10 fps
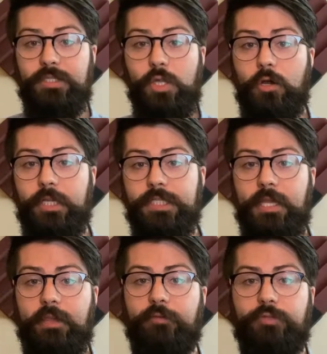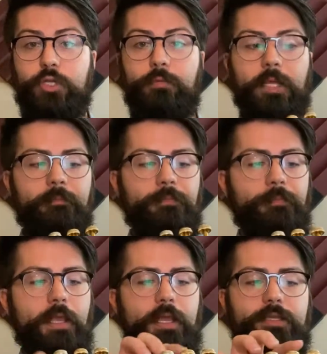longest length of tubing
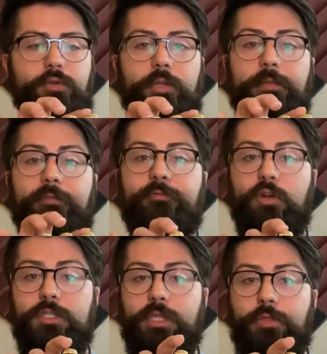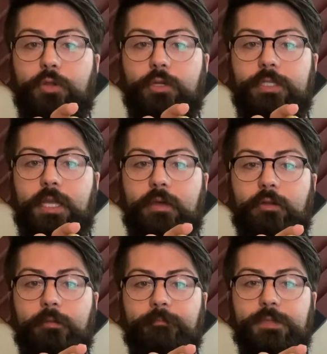is going to be first and third
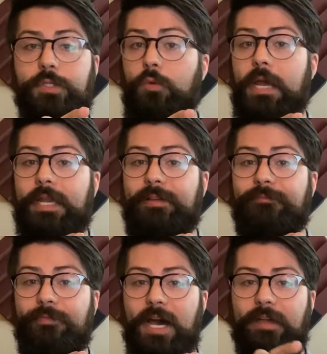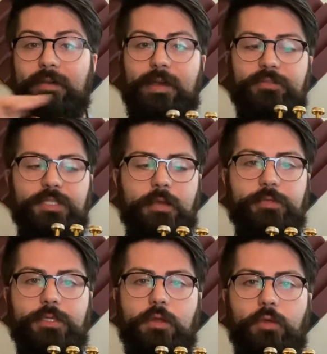together. So we're adding 5 half
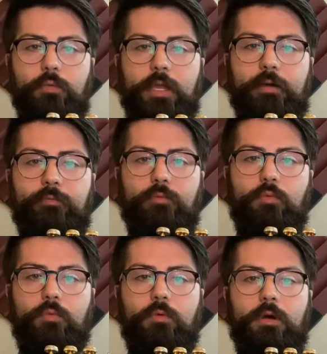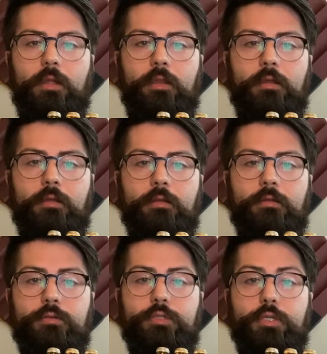steps. We have 1,
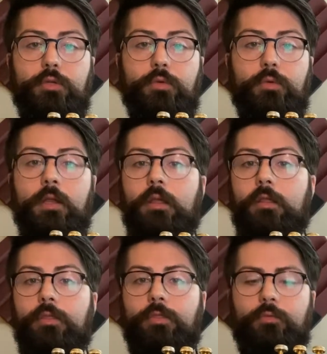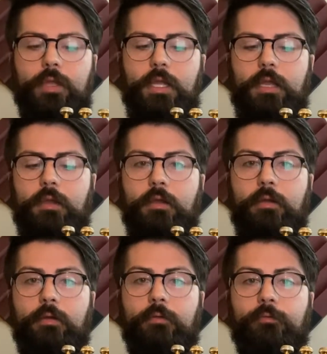2, 3,
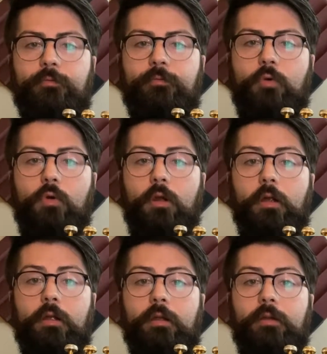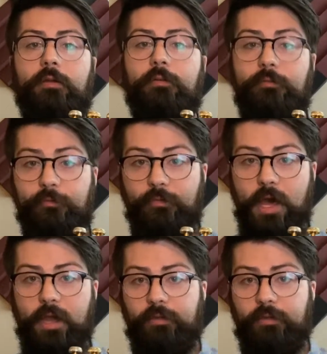4, 5.